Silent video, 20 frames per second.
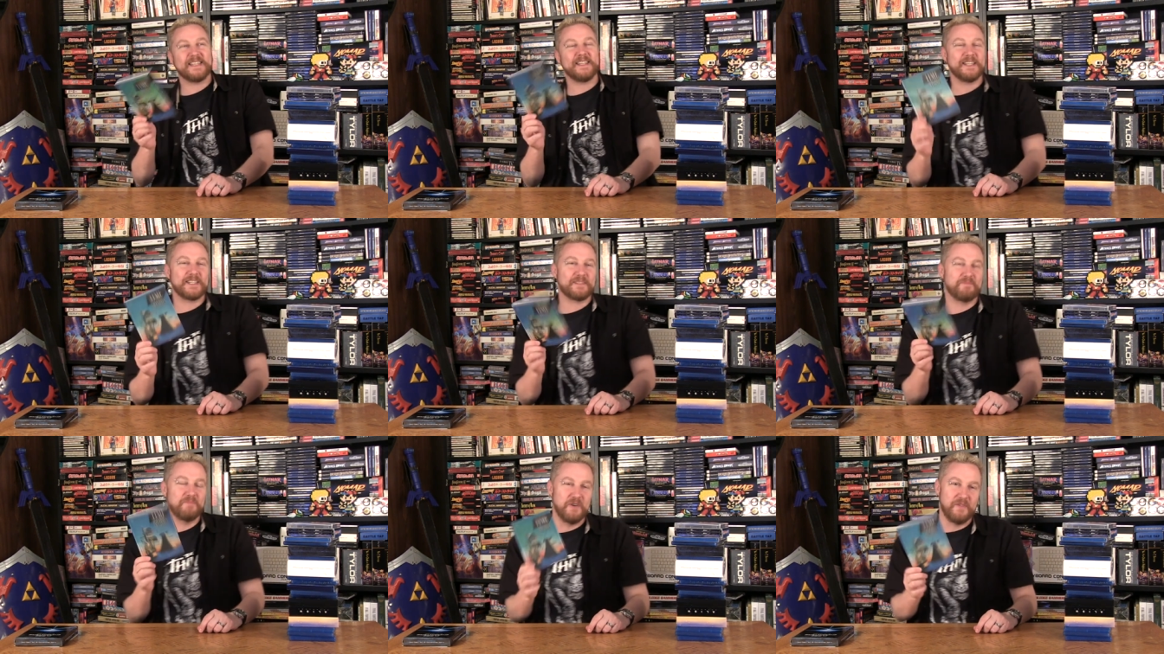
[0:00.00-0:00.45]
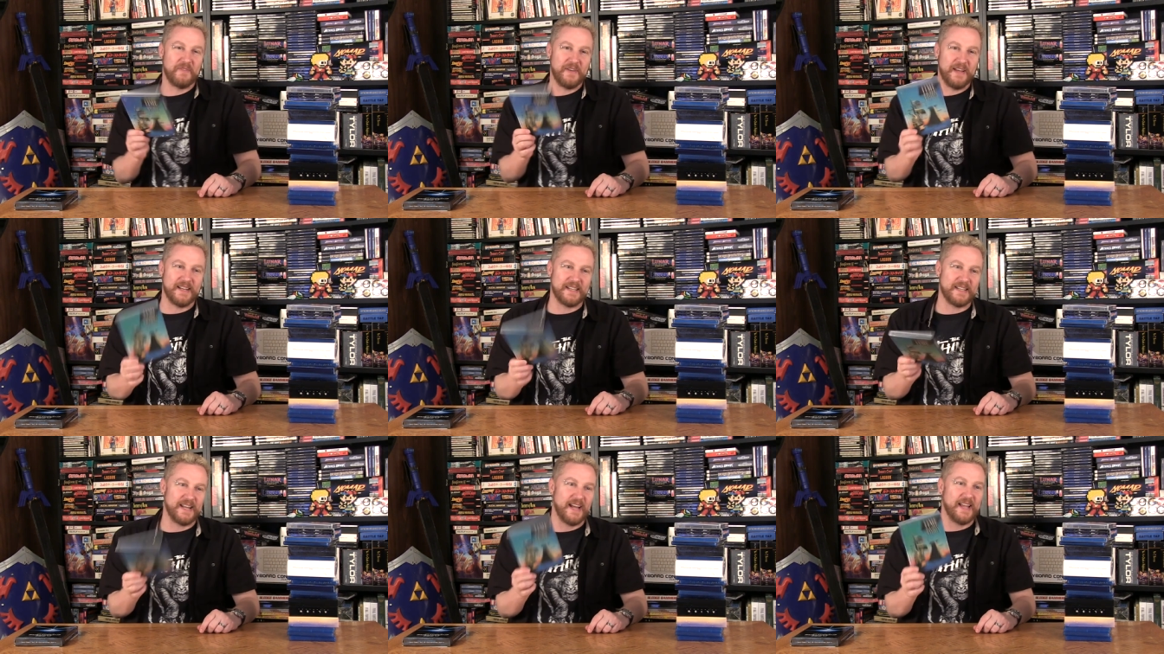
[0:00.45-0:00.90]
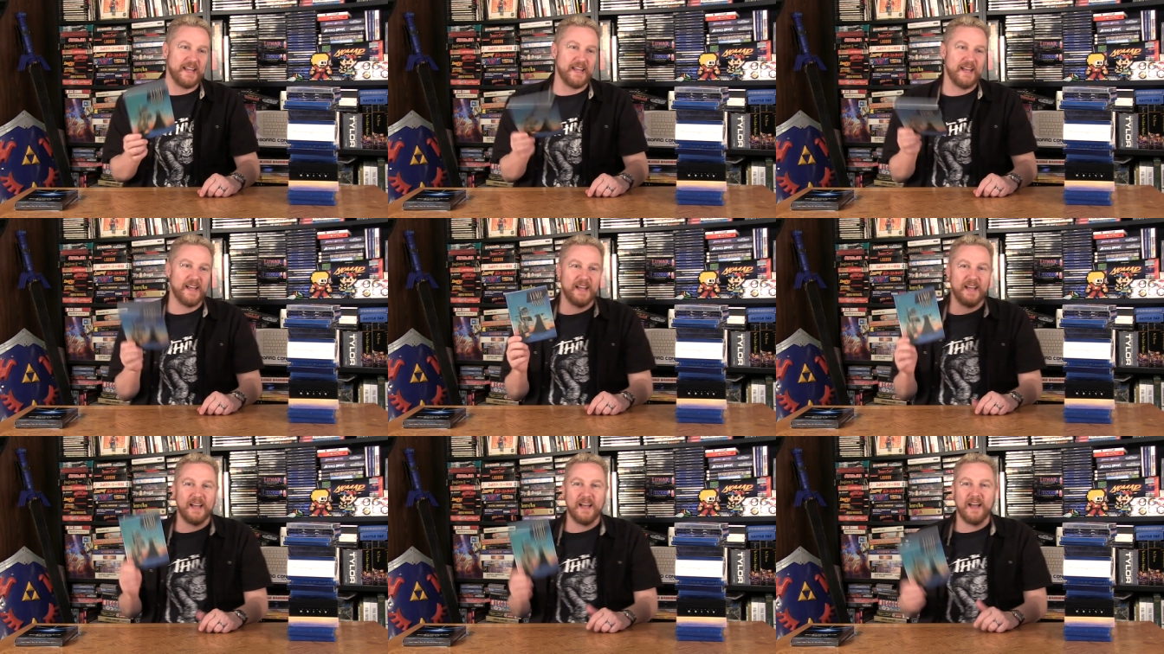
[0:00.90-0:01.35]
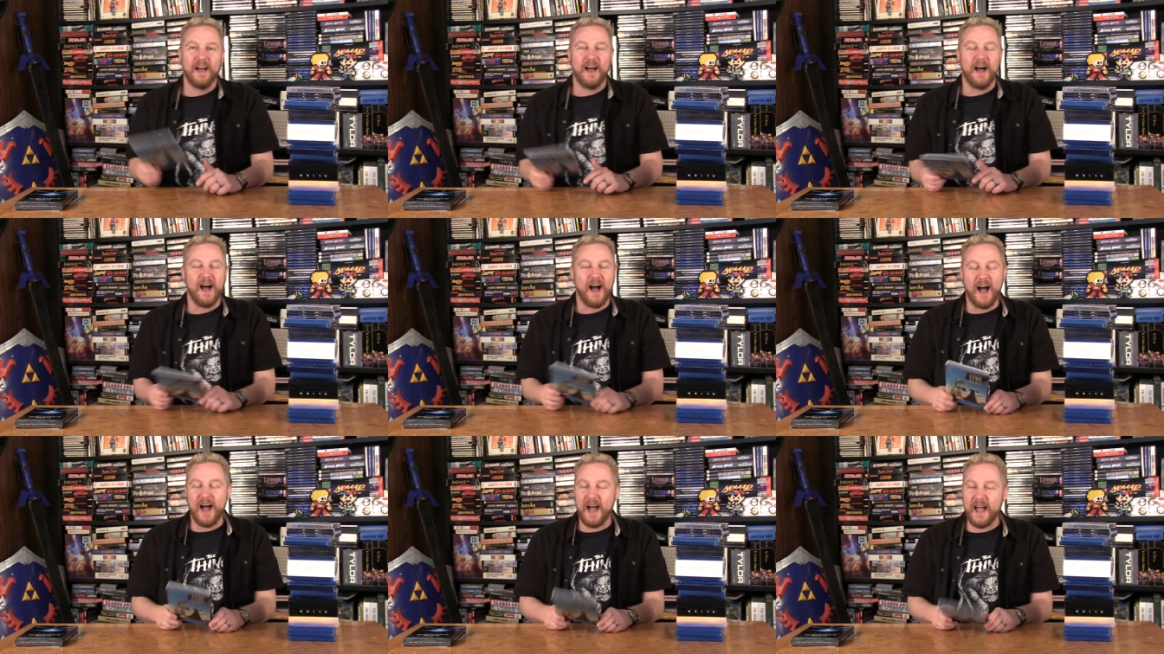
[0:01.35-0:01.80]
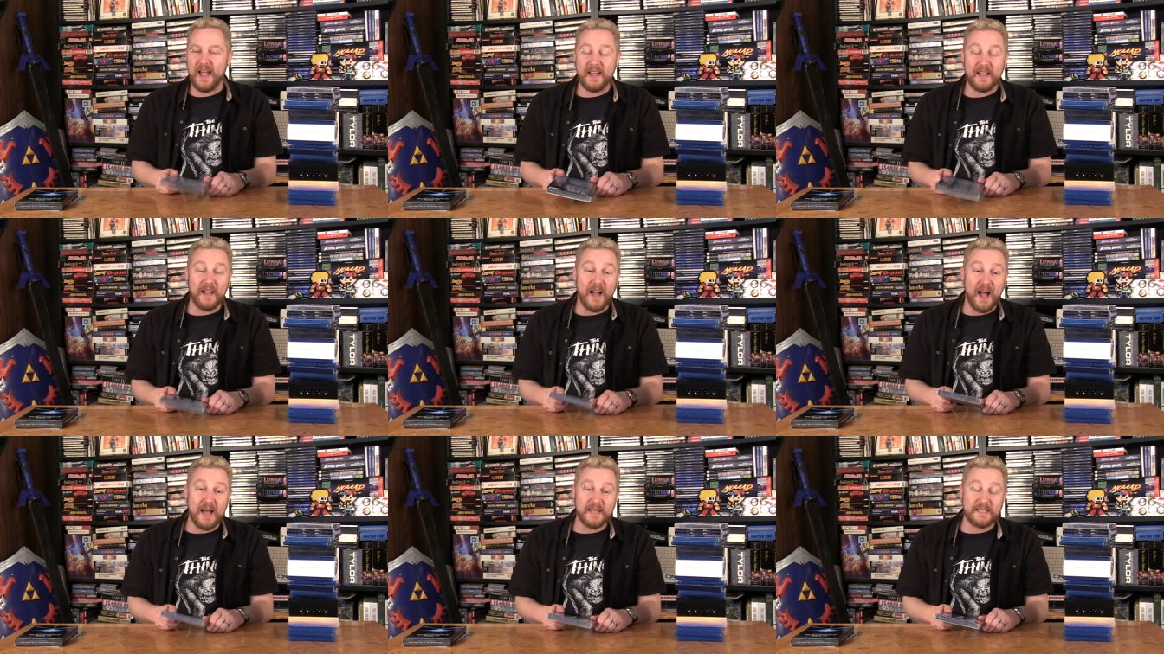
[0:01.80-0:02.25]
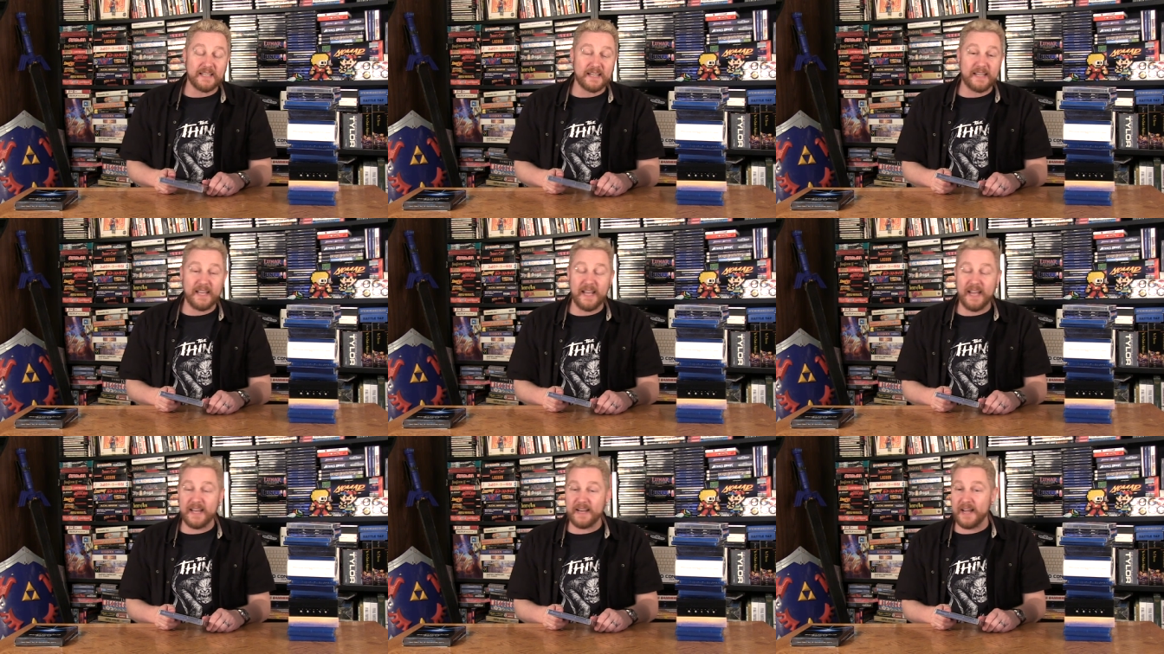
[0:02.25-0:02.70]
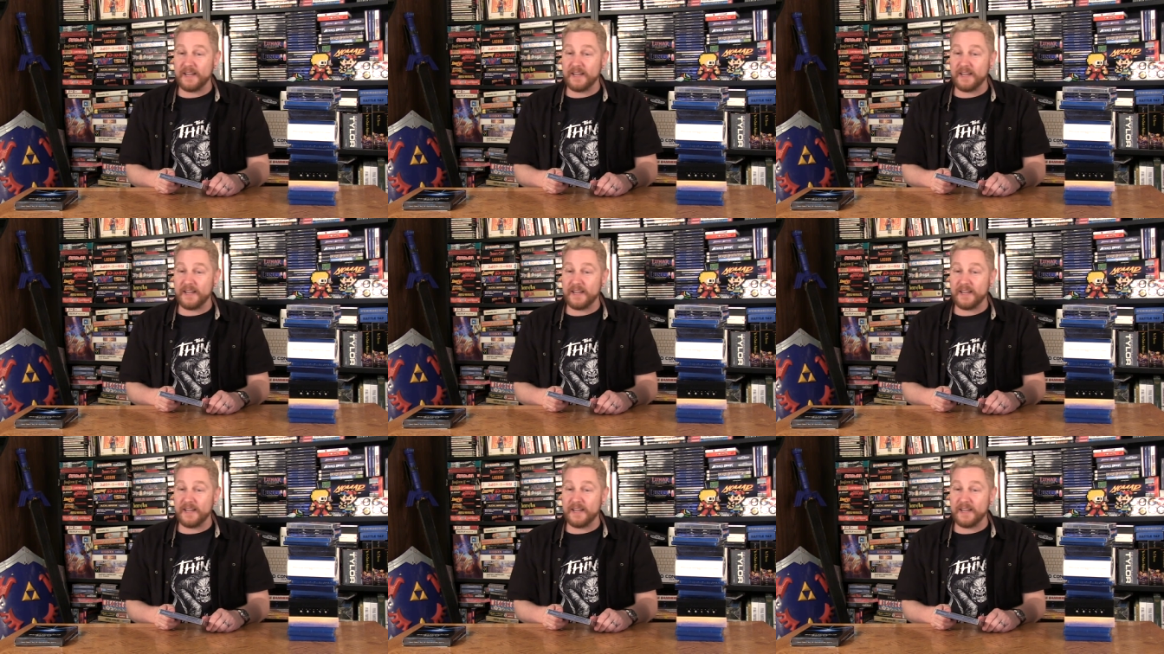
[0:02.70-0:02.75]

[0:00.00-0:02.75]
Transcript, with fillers: in this movie. And I, I as a kid,